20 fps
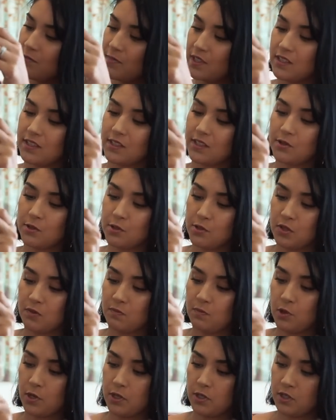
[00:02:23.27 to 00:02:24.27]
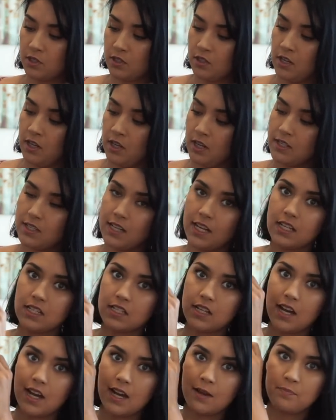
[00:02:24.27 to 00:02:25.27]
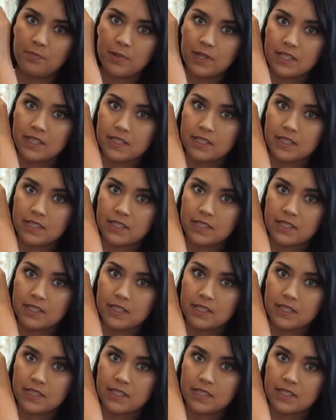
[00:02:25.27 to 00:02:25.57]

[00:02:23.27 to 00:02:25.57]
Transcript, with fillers: him this little sports tank top.